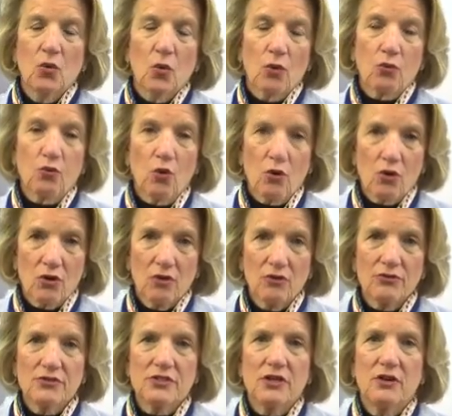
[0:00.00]
We're
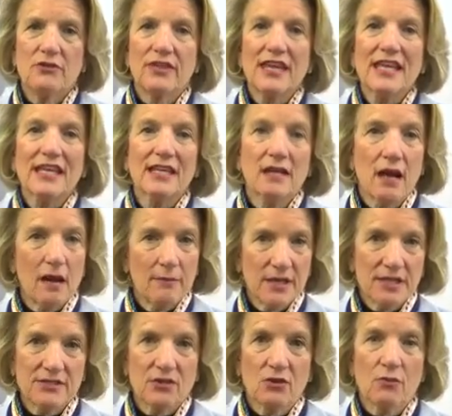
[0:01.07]
rural, so the
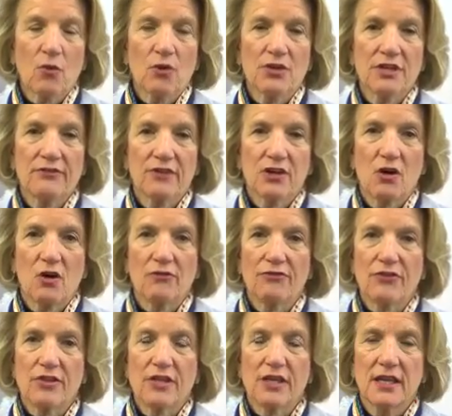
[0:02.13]
economics are more difficult
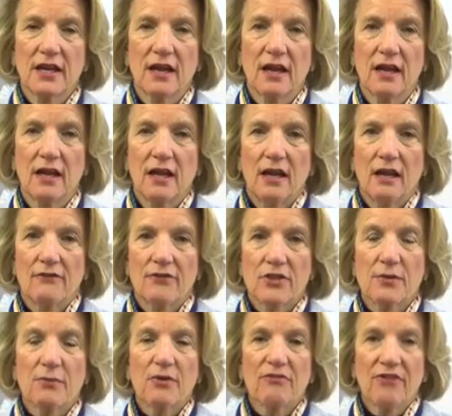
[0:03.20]
for
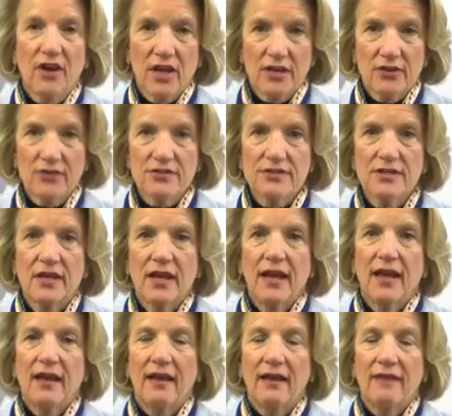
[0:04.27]
the providers.
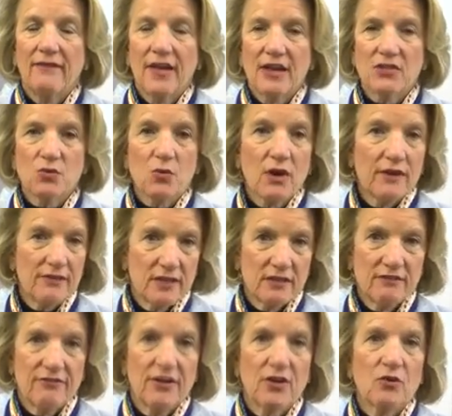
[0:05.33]
And that's where I
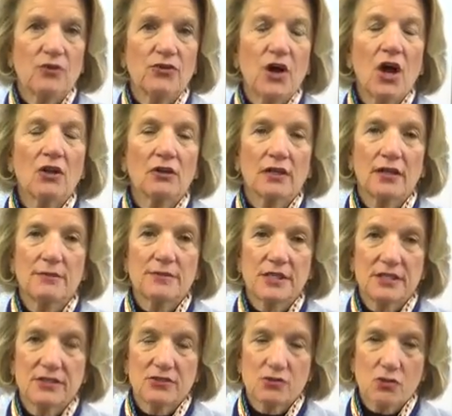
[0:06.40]
think the federal dollar
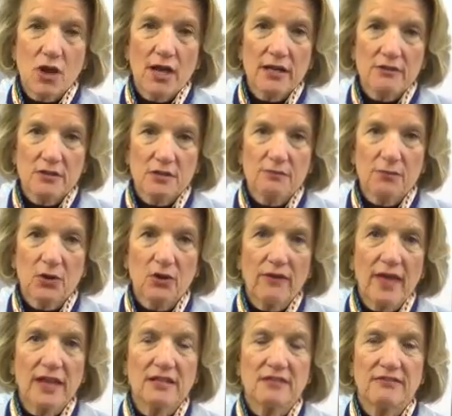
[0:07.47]
comes in to try to
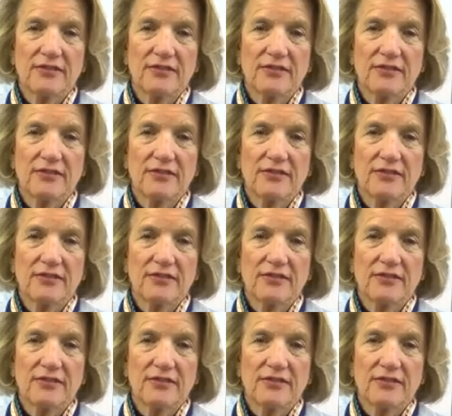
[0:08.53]
spur that